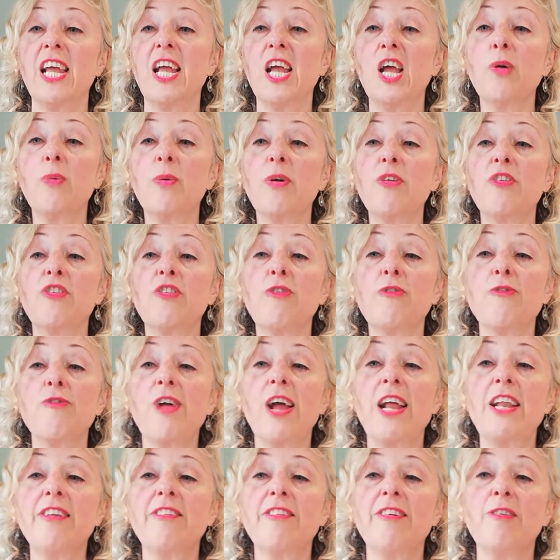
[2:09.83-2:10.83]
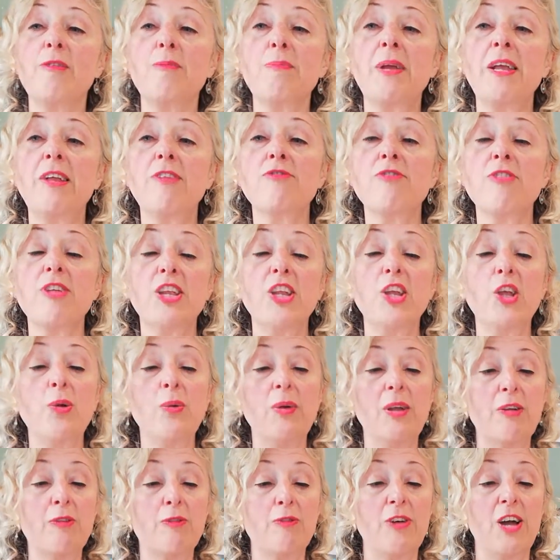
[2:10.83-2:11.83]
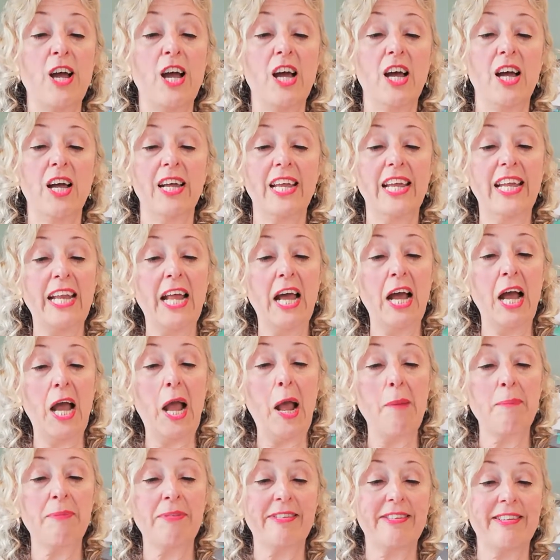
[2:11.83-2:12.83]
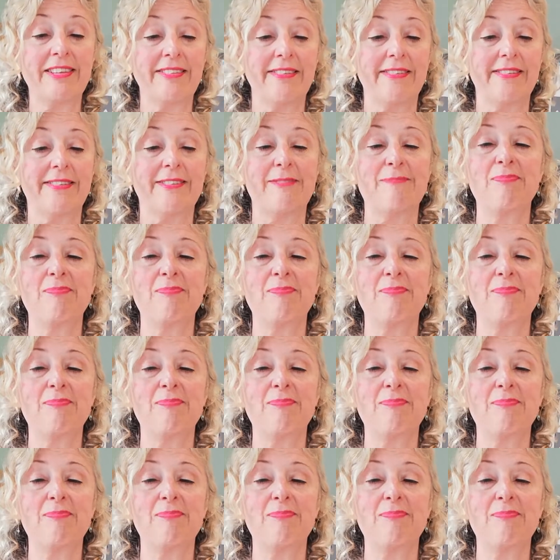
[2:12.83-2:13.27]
which a friend has been renewing for her in her absence.